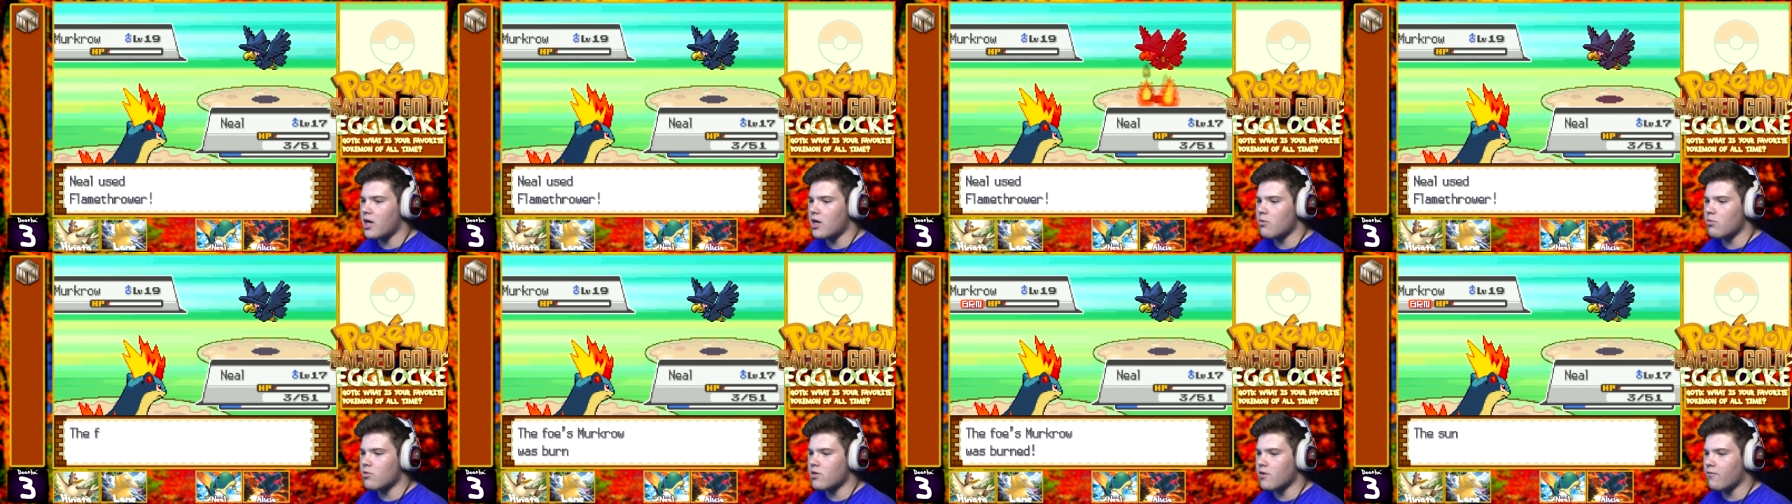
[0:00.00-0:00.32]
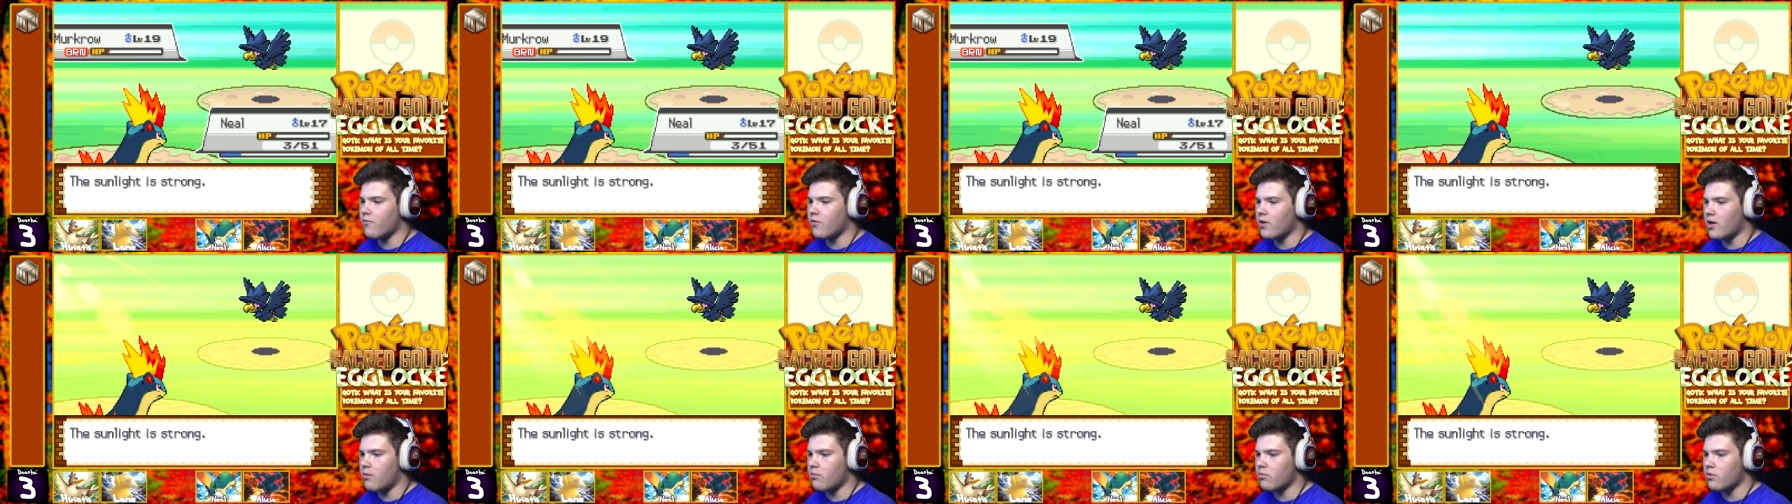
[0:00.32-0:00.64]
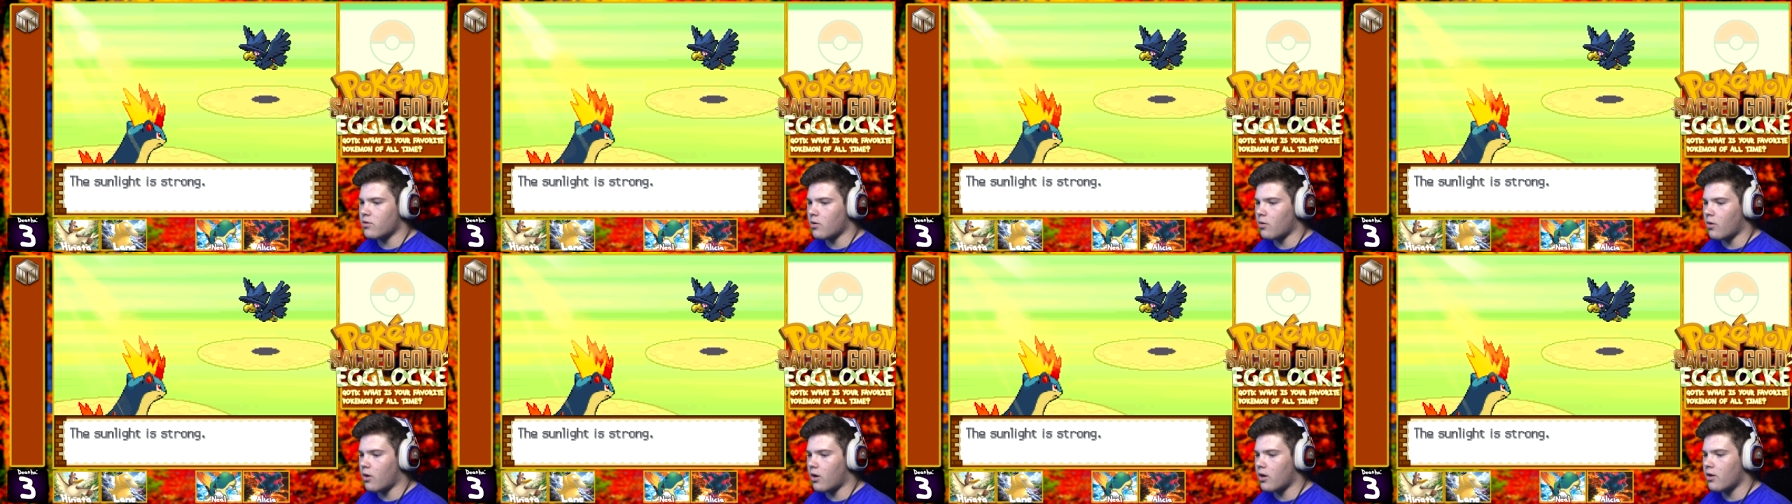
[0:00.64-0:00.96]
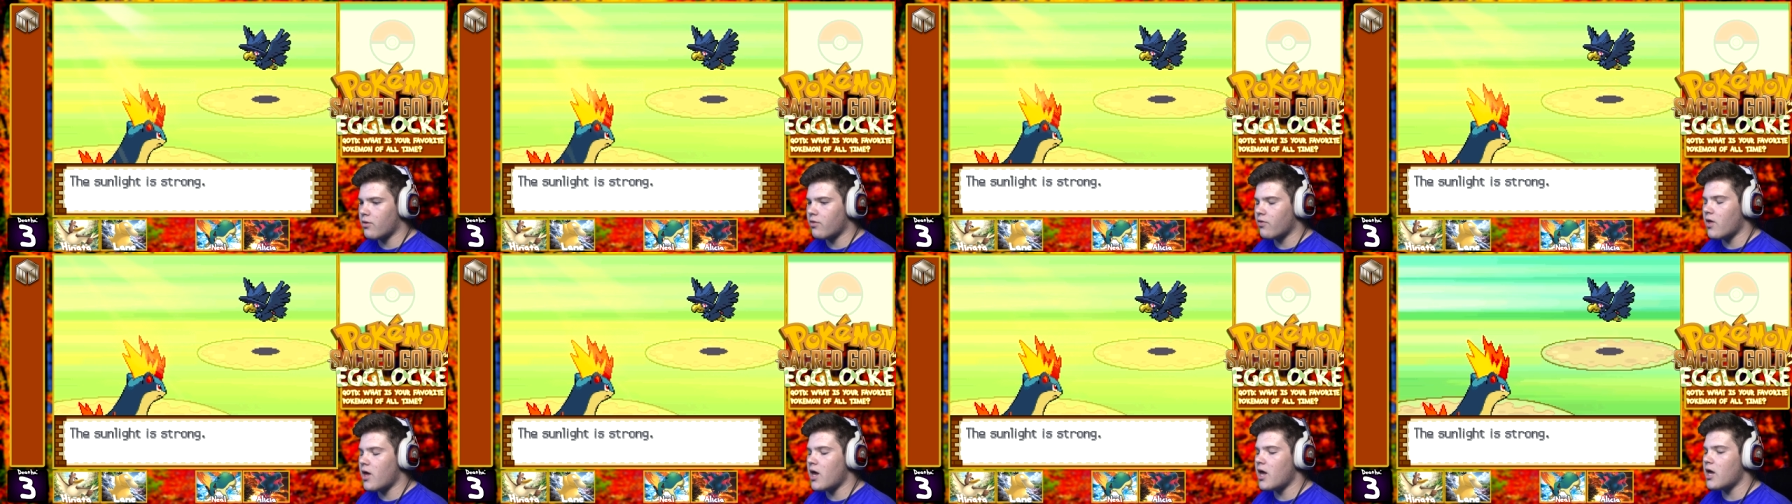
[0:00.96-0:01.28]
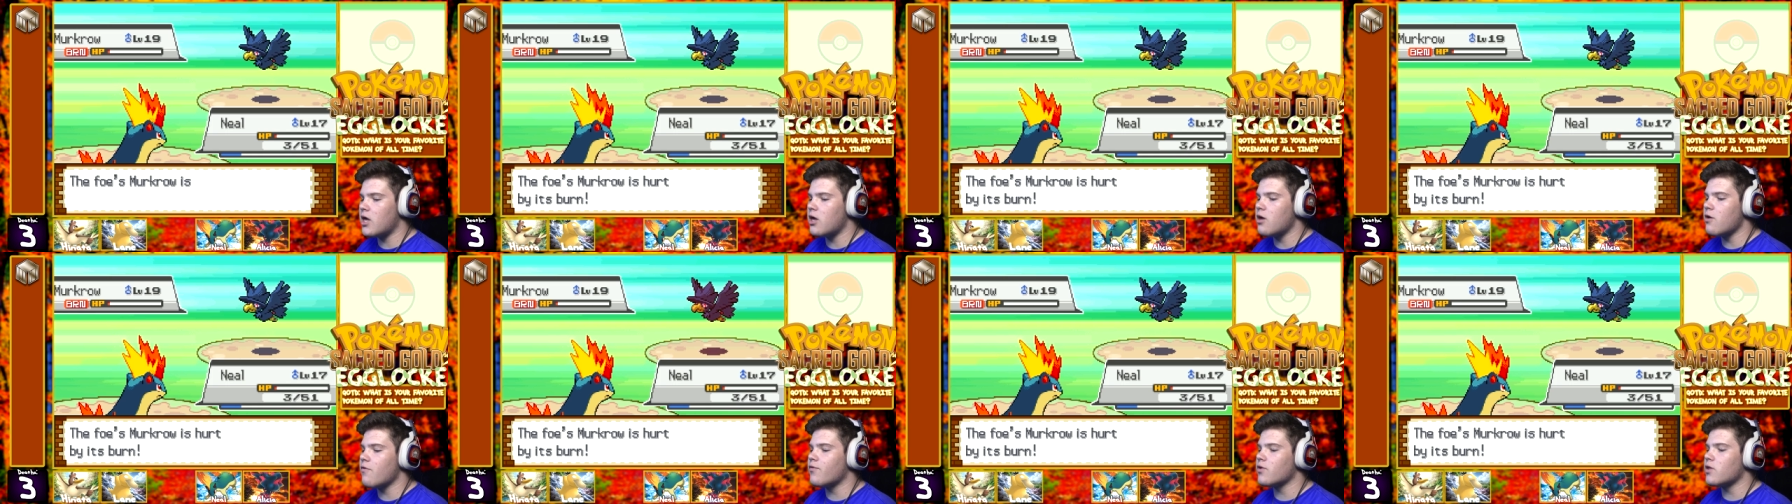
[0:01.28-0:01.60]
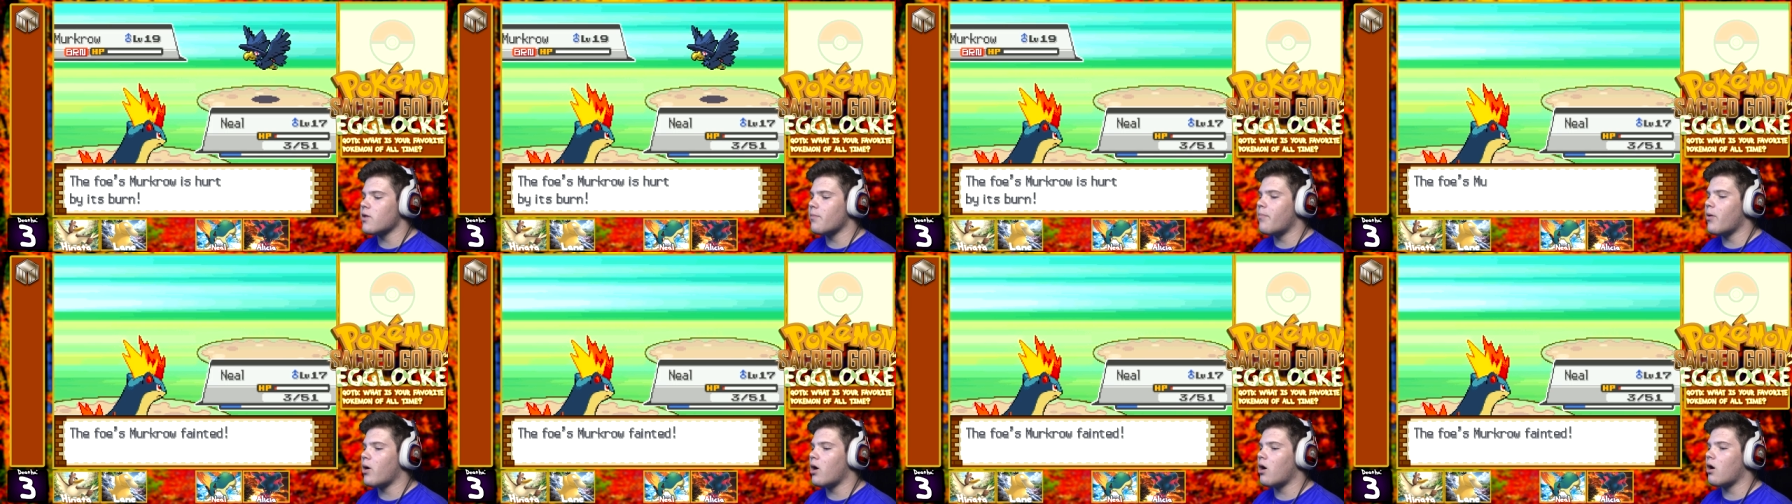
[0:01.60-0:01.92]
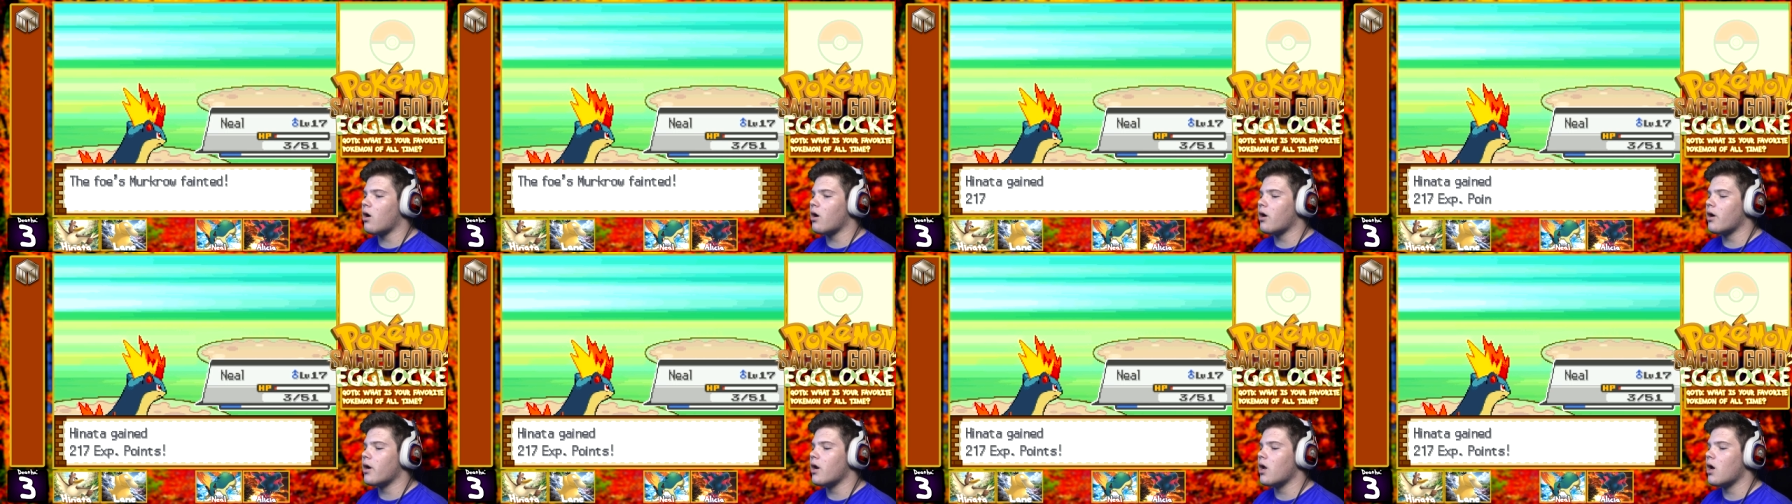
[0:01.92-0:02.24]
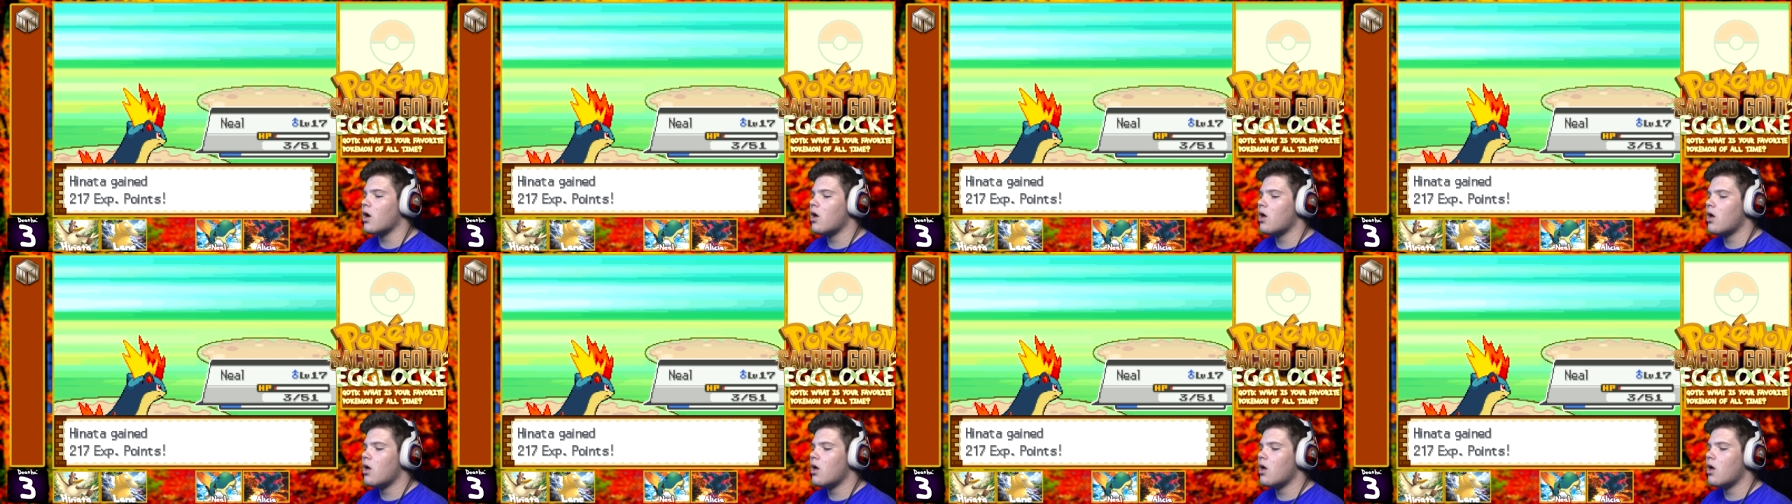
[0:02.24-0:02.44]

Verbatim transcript: you with a flamethrower. Thank you for the burn!